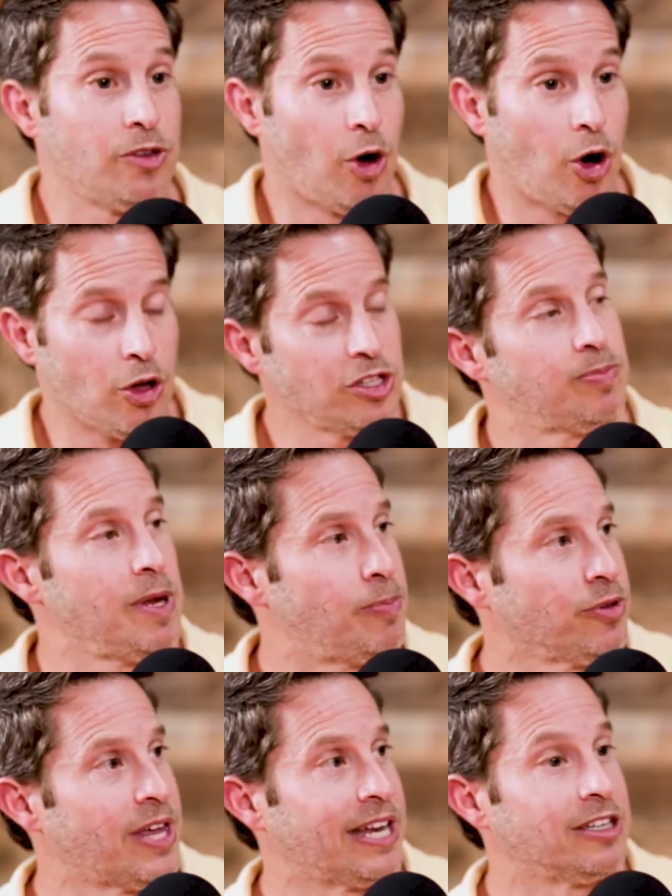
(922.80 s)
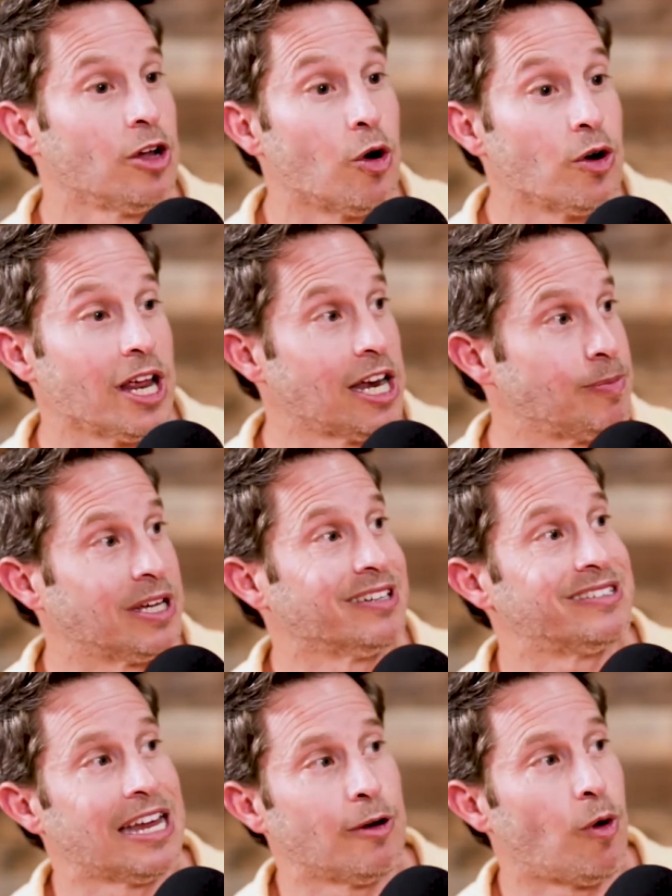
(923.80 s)
all these people that donated
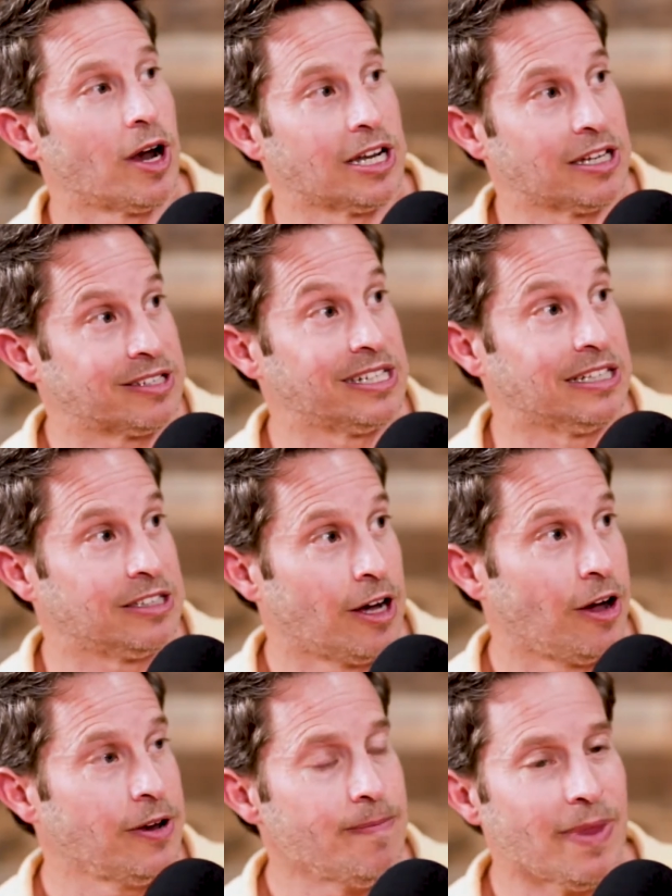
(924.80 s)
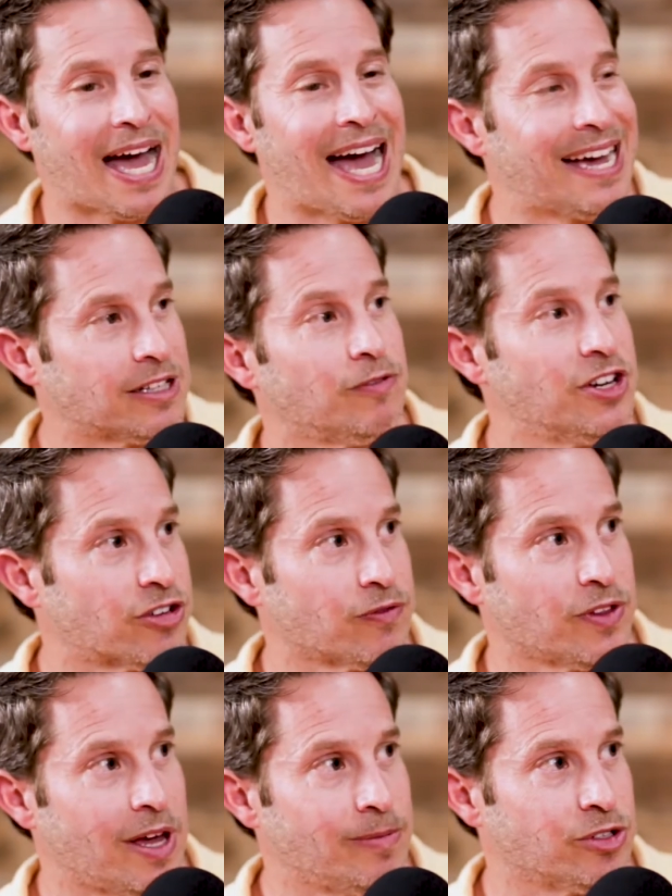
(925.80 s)
because they wanted to see it done, I had to finish it
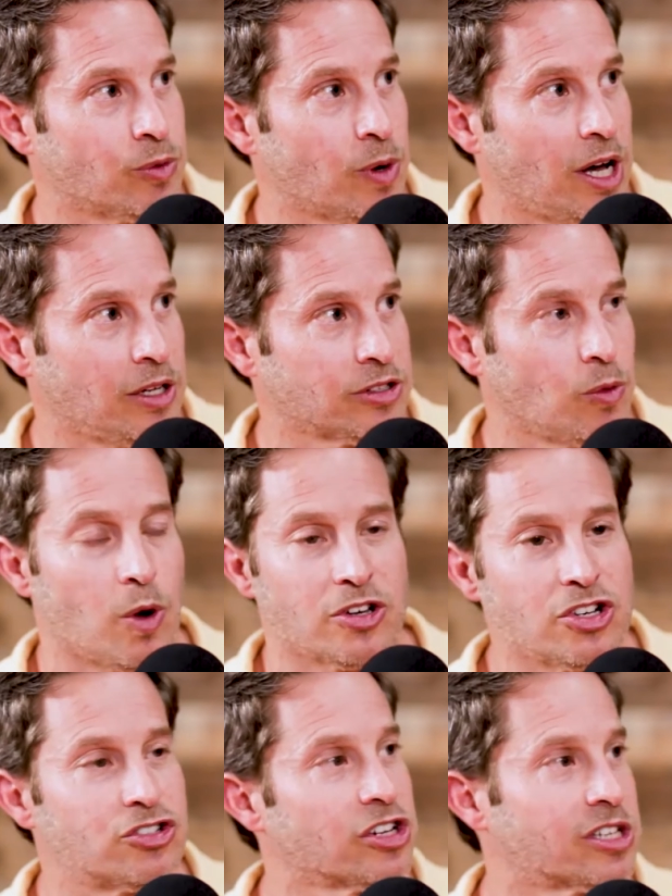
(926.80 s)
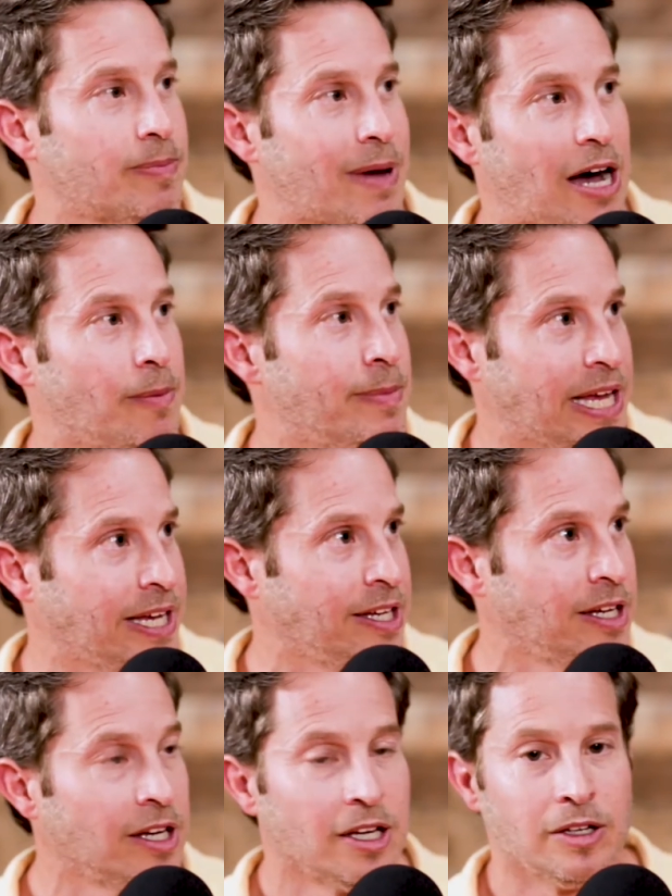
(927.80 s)
for them as well. So it wasn't just about
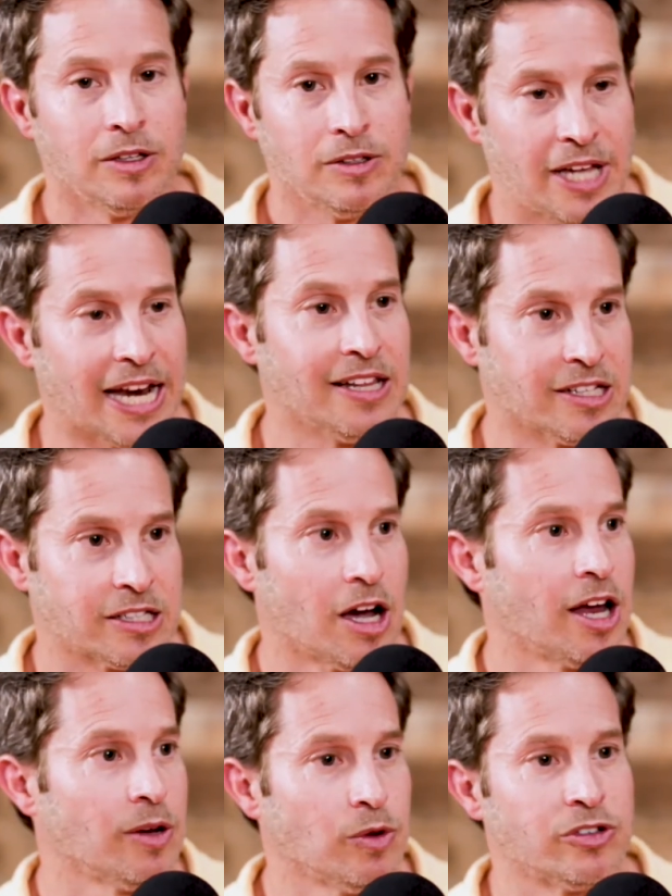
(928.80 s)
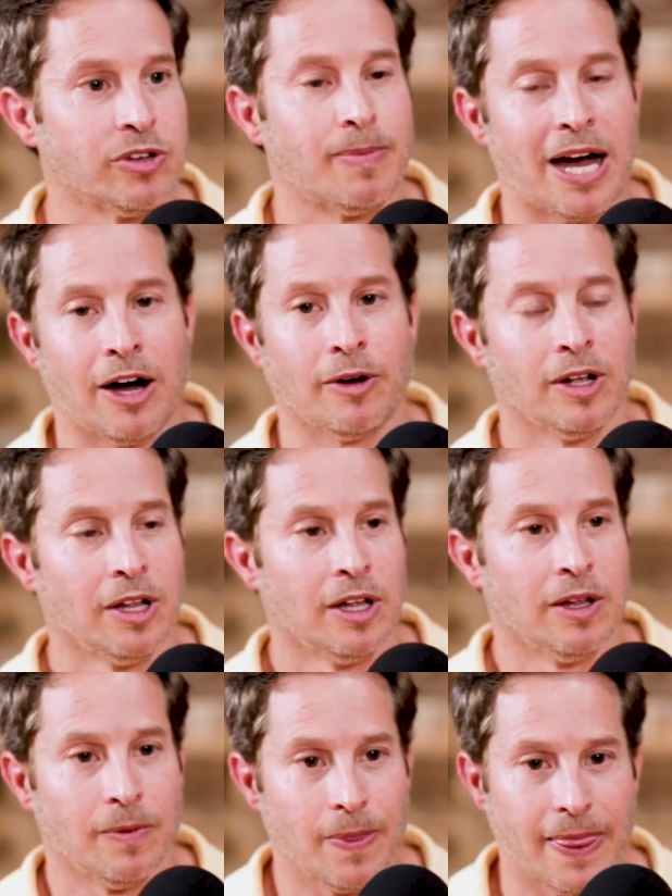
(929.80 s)
me getting this done. It was about
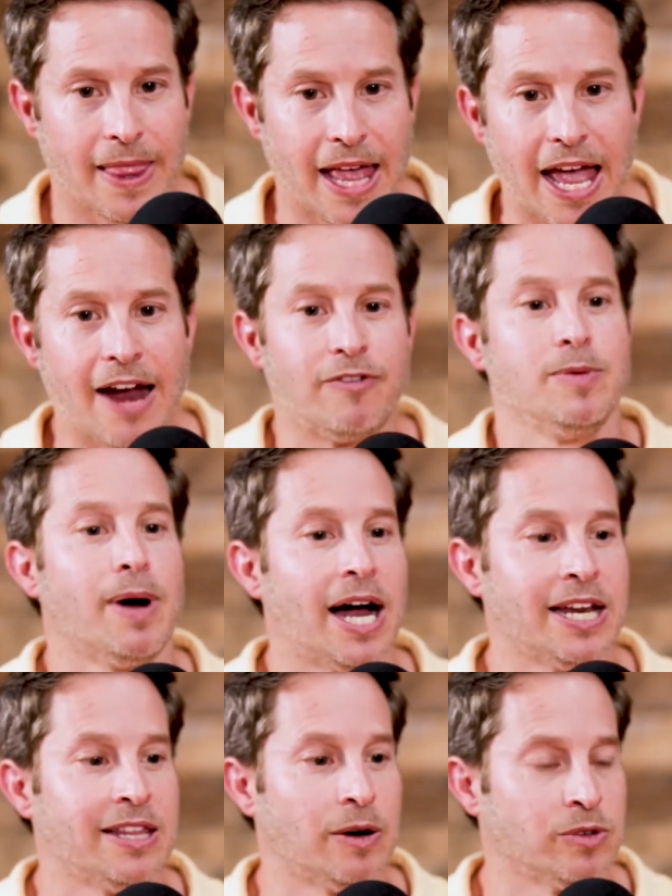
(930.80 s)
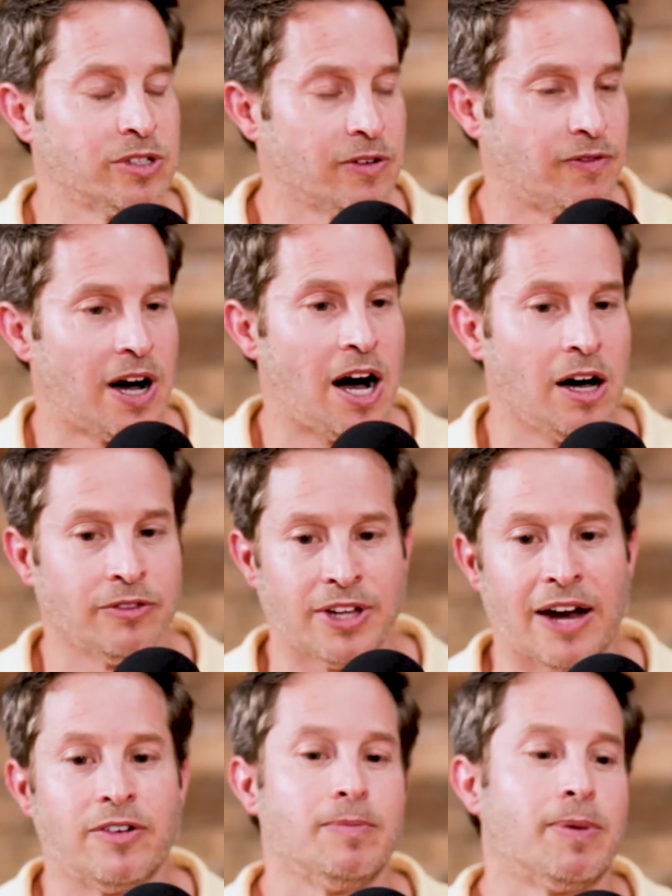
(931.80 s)
everybody that was involved,
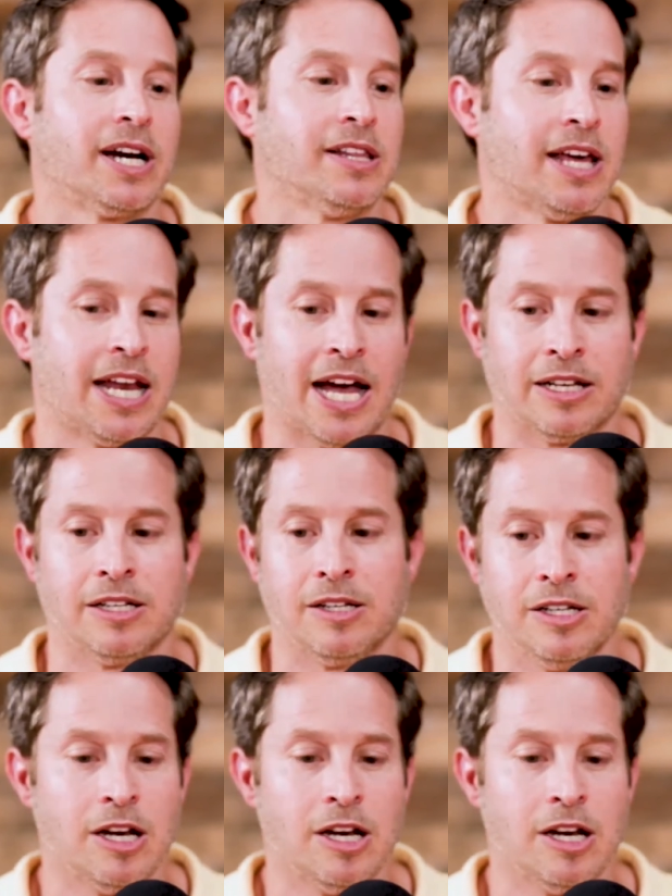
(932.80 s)
everybody that had,